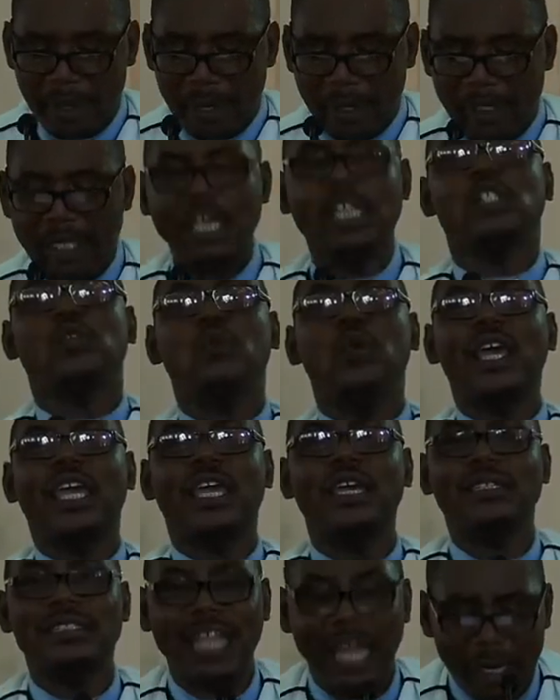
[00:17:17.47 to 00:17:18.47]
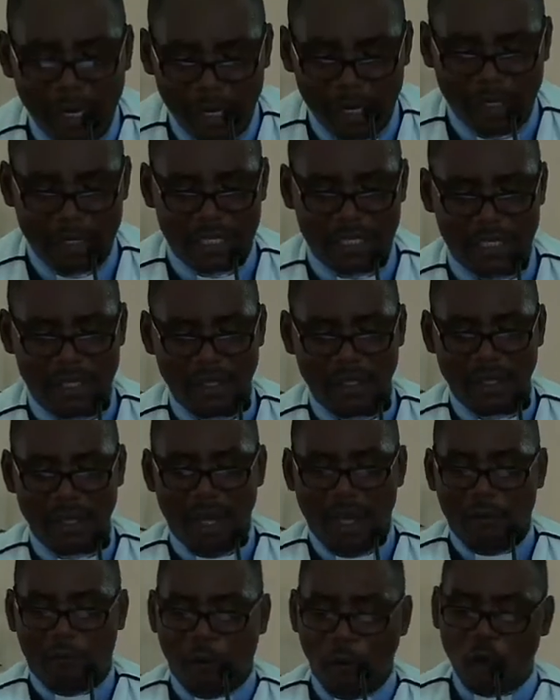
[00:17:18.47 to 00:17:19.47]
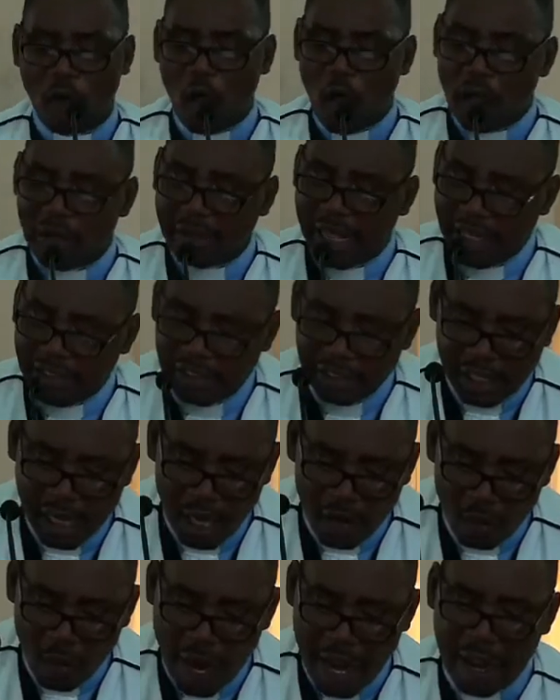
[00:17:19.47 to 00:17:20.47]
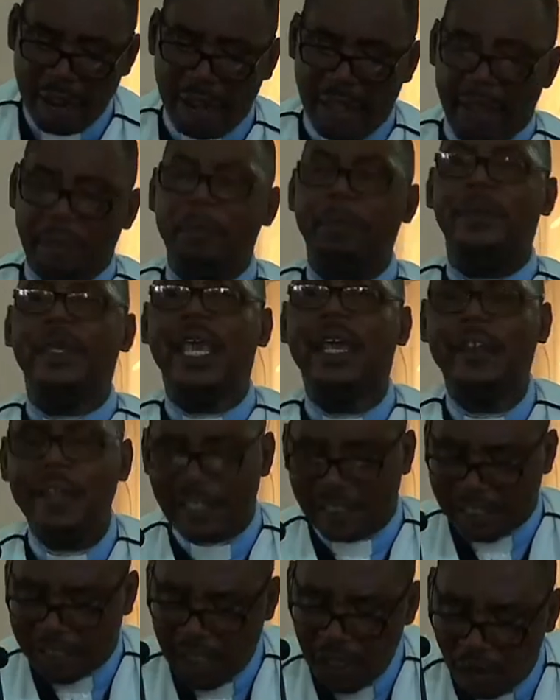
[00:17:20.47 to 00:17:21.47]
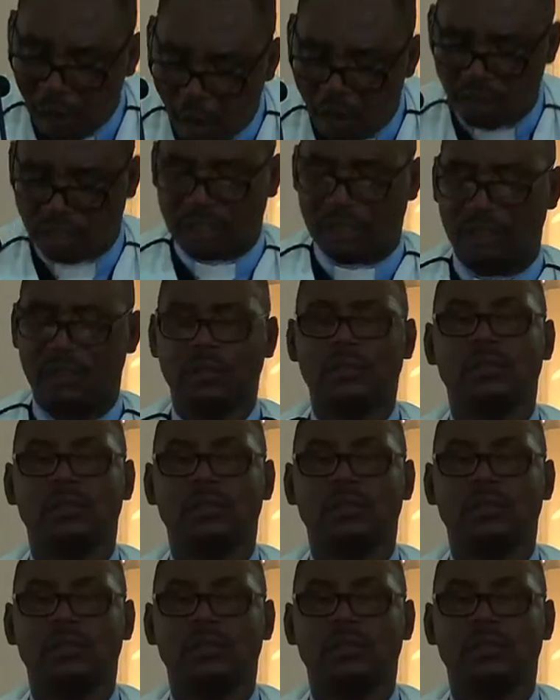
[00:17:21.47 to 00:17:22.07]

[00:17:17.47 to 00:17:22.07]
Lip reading: These wicked tenants forgot that they were merely stewards